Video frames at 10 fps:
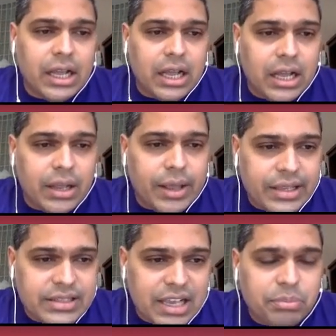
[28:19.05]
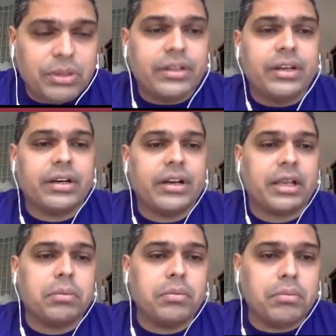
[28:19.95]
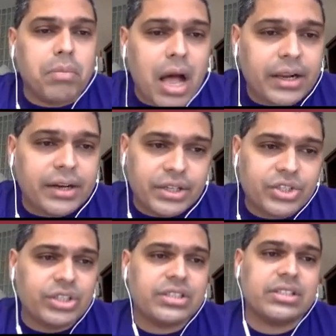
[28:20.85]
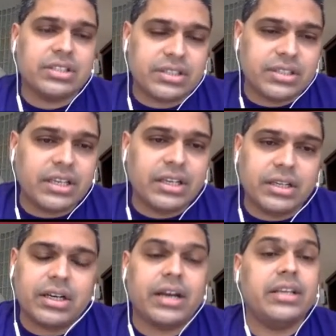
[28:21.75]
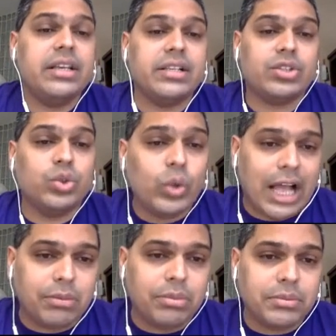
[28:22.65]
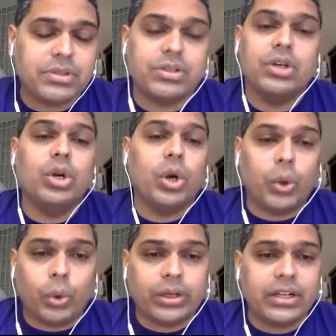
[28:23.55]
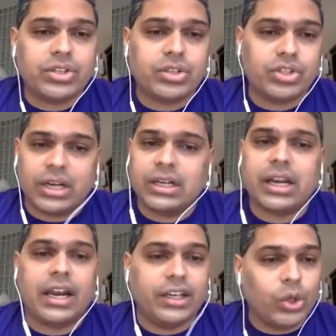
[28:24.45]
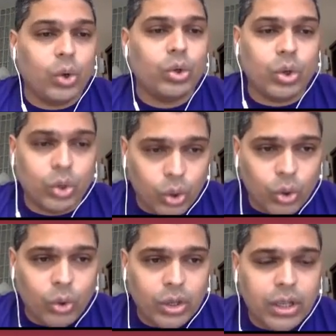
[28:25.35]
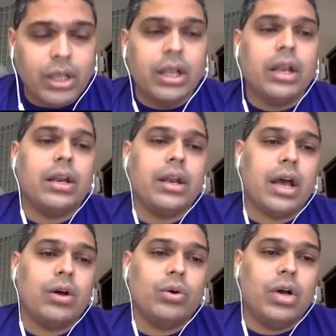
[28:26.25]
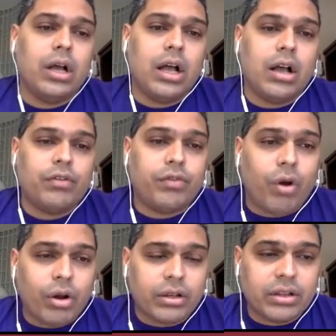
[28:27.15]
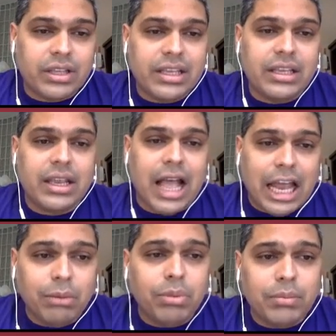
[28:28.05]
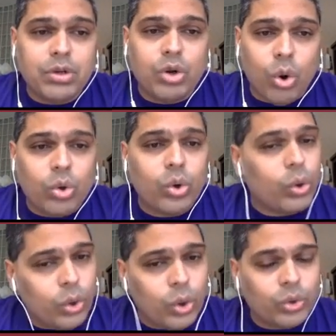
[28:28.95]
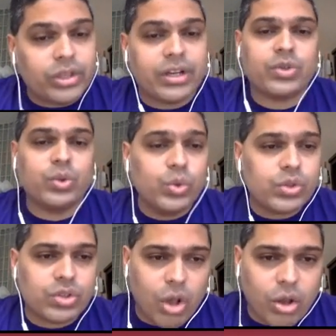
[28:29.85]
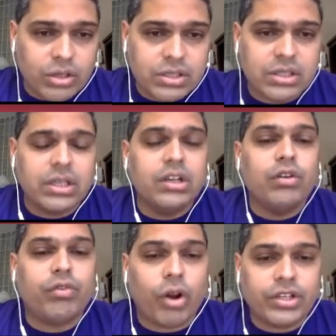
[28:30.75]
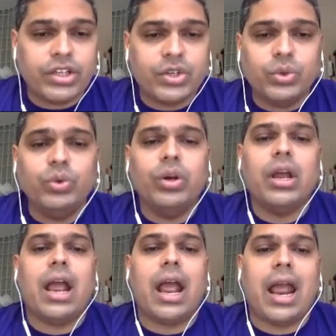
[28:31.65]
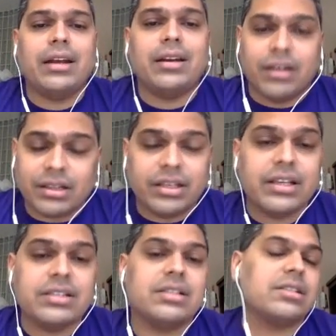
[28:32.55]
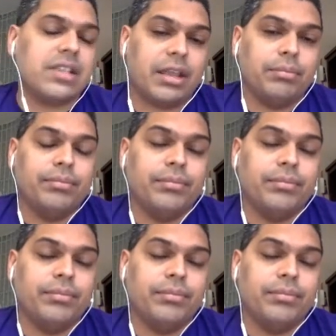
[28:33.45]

uh, example here, like Marc Richards is the singer and he has two albums, Total Junk and Go Go Go. Now, for the album Go Go Go, there are two songs, 42 and Nothing is the Same.